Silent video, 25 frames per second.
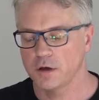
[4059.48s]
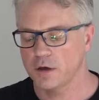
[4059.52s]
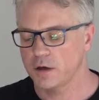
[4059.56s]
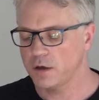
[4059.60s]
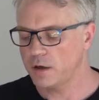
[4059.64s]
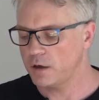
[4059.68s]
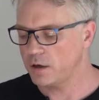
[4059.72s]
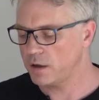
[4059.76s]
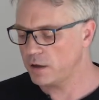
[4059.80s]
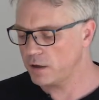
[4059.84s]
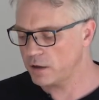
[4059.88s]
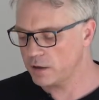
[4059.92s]

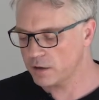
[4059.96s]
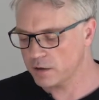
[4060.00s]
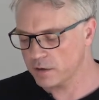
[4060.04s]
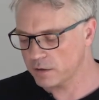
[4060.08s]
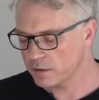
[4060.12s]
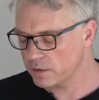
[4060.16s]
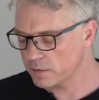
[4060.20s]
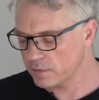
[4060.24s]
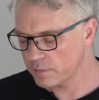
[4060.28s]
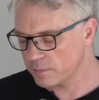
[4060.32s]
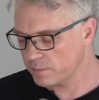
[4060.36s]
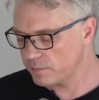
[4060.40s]

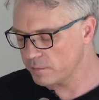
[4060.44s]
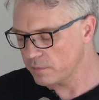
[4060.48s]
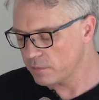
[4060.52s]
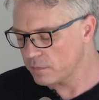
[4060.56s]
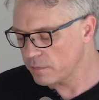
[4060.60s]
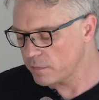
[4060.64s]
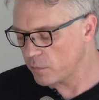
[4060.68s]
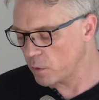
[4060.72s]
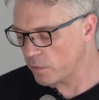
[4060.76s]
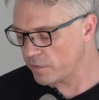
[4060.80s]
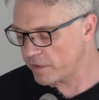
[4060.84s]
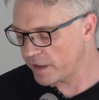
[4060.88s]

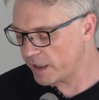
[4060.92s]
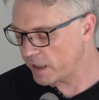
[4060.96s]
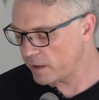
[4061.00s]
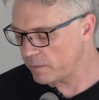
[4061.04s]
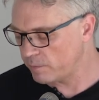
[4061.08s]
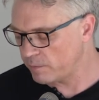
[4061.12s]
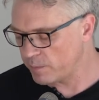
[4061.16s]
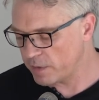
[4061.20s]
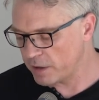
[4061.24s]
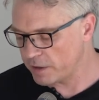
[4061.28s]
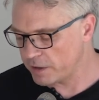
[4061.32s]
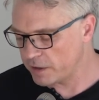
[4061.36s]

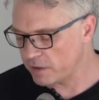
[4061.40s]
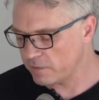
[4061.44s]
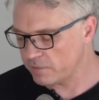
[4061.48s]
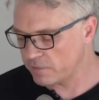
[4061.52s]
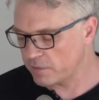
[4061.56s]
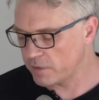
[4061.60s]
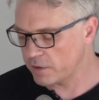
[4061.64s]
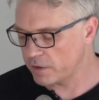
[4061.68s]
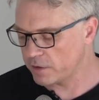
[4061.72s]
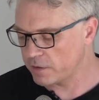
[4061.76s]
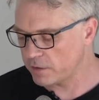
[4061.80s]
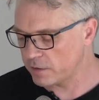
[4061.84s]
They
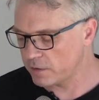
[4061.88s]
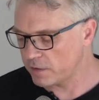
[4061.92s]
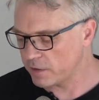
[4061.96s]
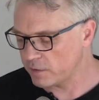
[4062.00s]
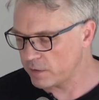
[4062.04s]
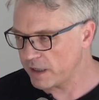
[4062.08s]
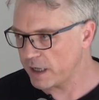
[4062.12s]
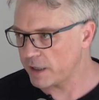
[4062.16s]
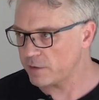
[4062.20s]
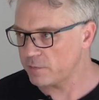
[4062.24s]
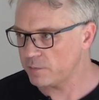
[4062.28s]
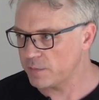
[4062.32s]
believed that
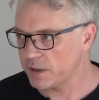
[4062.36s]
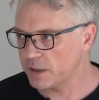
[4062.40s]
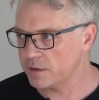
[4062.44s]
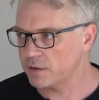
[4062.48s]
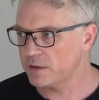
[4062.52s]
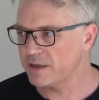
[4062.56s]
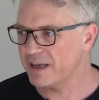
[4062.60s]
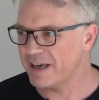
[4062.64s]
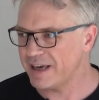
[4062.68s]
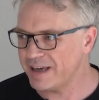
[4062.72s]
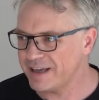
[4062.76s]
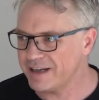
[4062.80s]
it had been
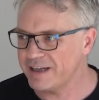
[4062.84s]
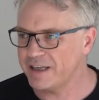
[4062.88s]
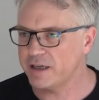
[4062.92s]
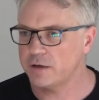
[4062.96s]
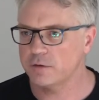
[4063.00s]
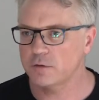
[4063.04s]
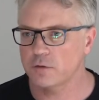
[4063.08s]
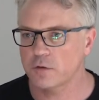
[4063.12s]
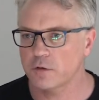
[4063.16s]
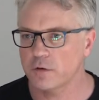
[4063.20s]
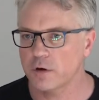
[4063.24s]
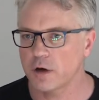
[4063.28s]
an
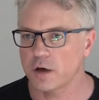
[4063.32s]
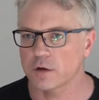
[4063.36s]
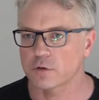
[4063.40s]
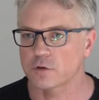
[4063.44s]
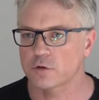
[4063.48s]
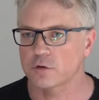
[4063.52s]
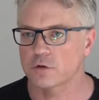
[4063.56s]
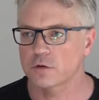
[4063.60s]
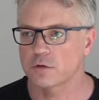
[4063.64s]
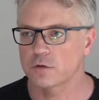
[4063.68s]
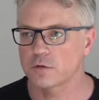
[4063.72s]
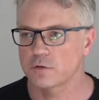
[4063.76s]
alien
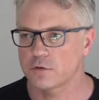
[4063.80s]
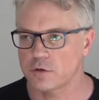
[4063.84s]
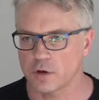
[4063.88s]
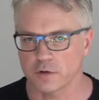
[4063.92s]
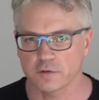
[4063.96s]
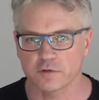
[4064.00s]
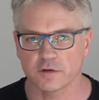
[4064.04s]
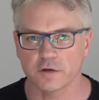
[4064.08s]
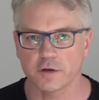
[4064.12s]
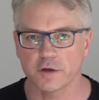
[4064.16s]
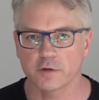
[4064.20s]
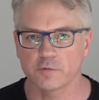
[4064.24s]
crash,
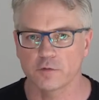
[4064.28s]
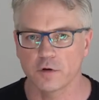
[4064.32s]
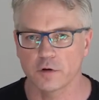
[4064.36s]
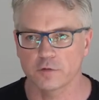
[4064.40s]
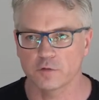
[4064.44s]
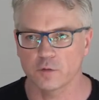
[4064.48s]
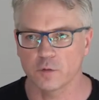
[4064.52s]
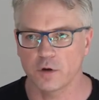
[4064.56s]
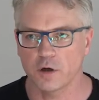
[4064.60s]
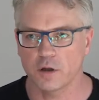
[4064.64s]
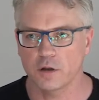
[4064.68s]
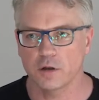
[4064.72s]
just like
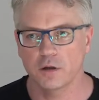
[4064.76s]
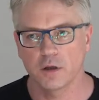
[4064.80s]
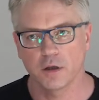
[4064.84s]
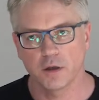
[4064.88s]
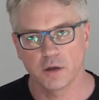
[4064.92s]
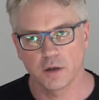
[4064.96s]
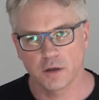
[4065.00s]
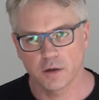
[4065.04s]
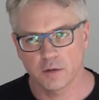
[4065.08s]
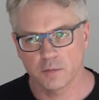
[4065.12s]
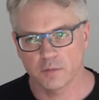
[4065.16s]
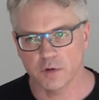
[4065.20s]
Roswell,
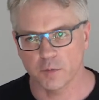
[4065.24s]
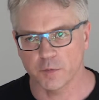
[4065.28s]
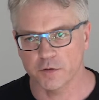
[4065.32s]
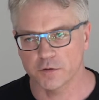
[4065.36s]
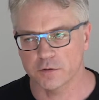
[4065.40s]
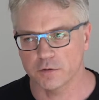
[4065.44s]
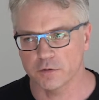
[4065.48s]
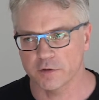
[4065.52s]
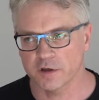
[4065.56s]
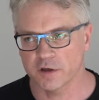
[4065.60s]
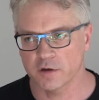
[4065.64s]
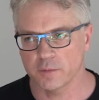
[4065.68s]
but we're
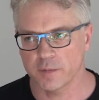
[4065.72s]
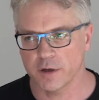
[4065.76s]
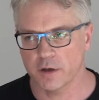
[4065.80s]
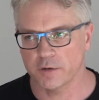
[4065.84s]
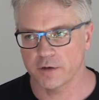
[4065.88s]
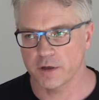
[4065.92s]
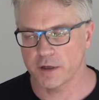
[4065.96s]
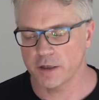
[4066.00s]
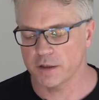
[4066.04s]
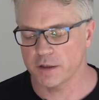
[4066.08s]
talking about